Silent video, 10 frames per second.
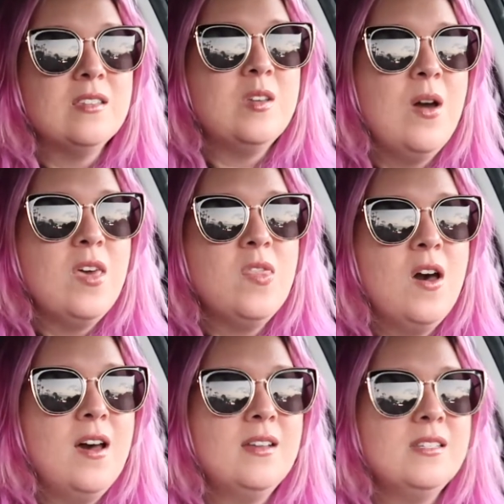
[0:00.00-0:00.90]
So I
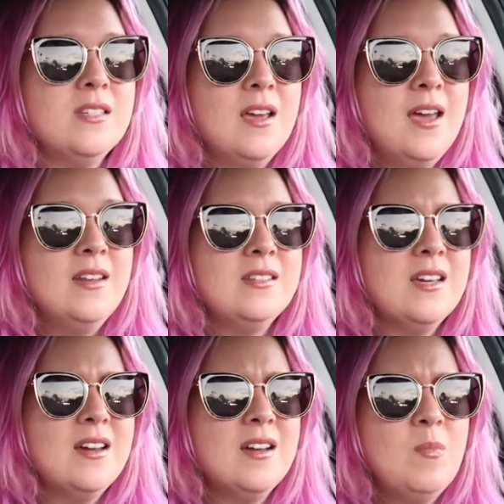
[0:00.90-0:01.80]
thought, and
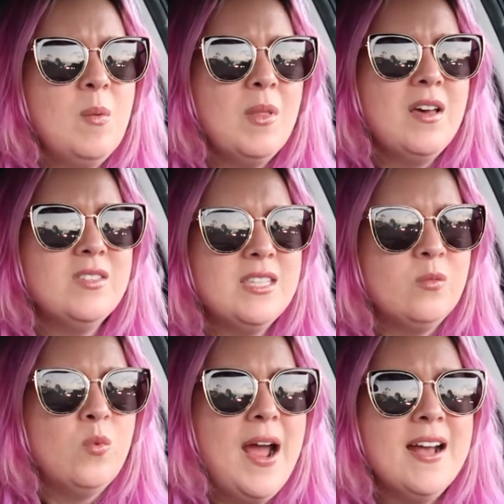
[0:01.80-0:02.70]
uh, people have
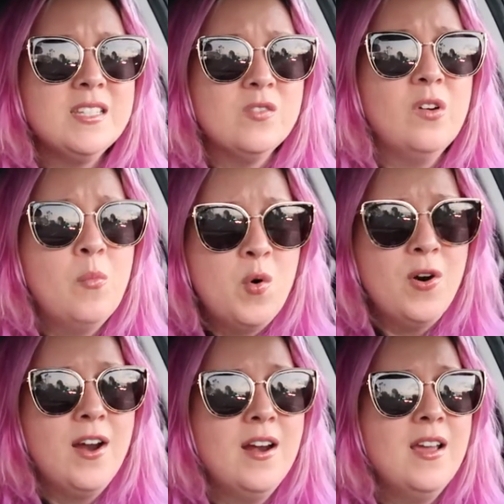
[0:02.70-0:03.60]
asked for
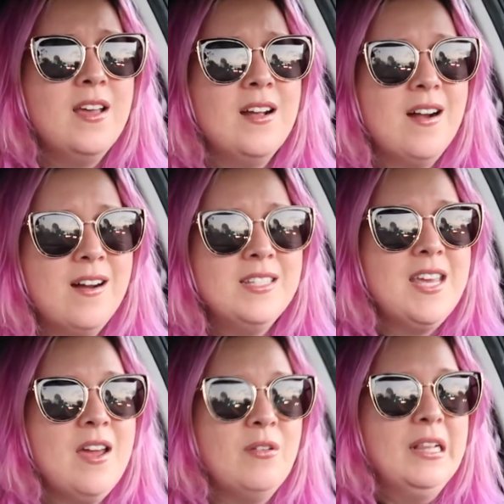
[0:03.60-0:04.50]
more
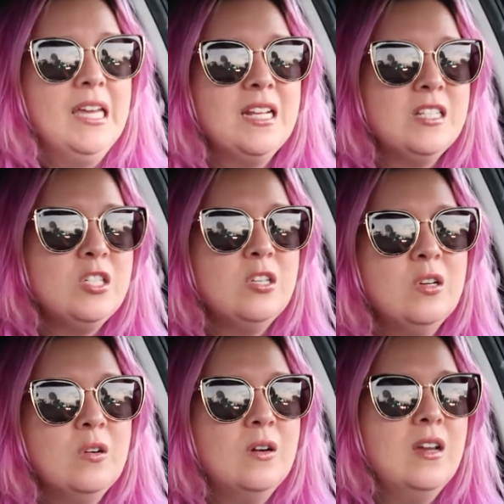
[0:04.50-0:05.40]
content related
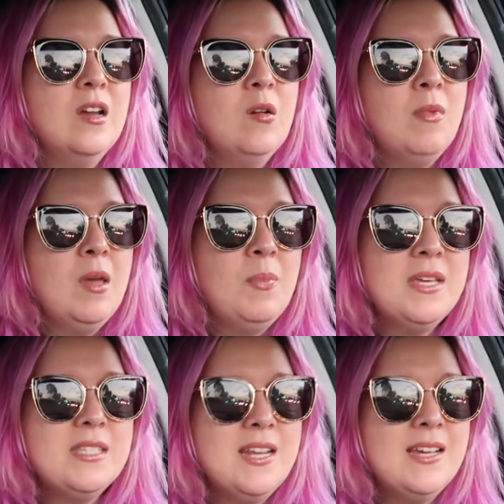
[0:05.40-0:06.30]
to my
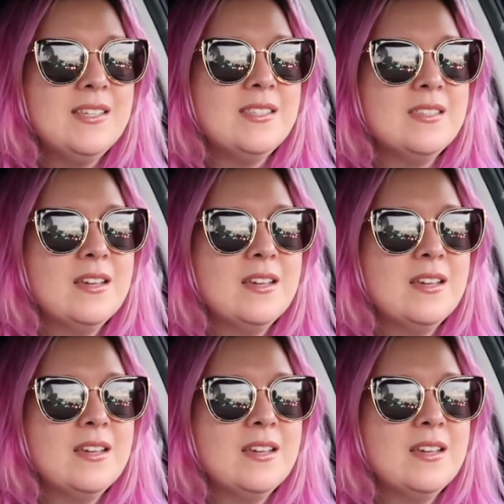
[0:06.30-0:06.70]
business.